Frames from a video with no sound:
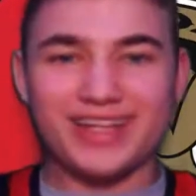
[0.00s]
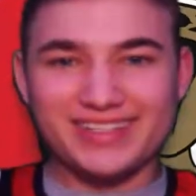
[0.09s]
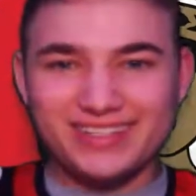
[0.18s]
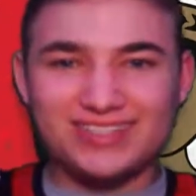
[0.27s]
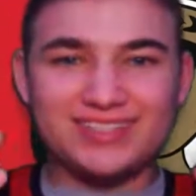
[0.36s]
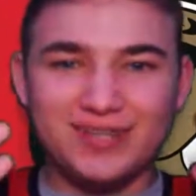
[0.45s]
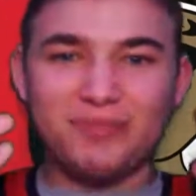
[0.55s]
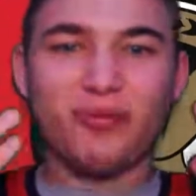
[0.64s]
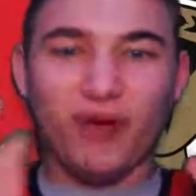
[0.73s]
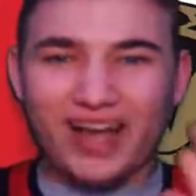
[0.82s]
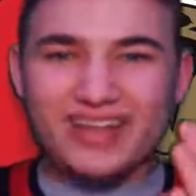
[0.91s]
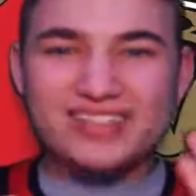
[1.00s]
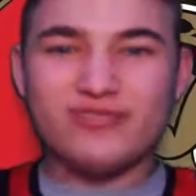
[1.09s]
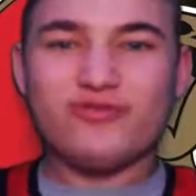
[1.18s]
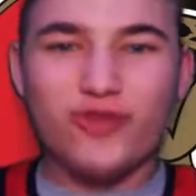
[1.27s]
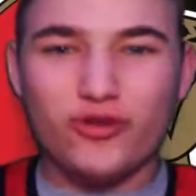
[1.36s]
It's this surprising
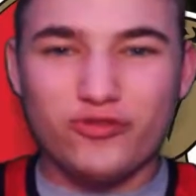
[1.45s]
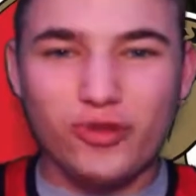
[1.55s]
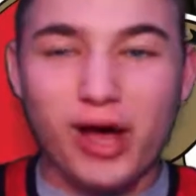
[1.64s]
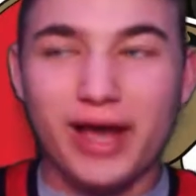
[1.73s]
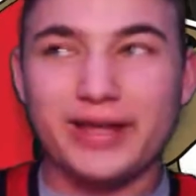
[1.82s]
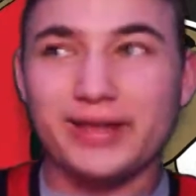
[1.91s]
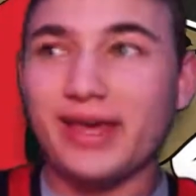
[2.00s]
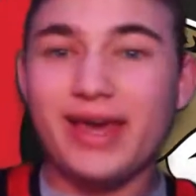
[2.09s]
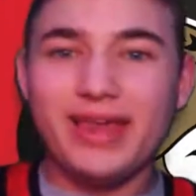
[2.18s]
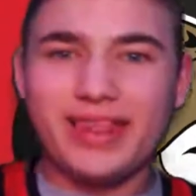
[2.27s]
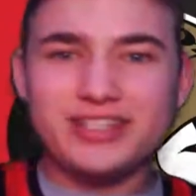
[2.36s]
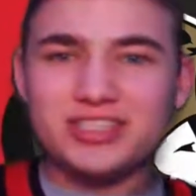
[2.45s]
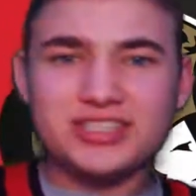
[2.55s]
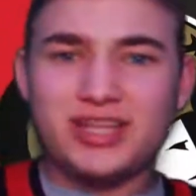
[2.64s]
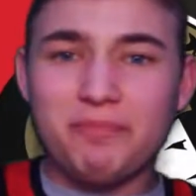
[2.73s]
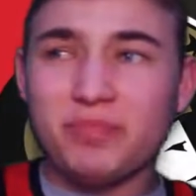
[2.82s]
fourth line that just,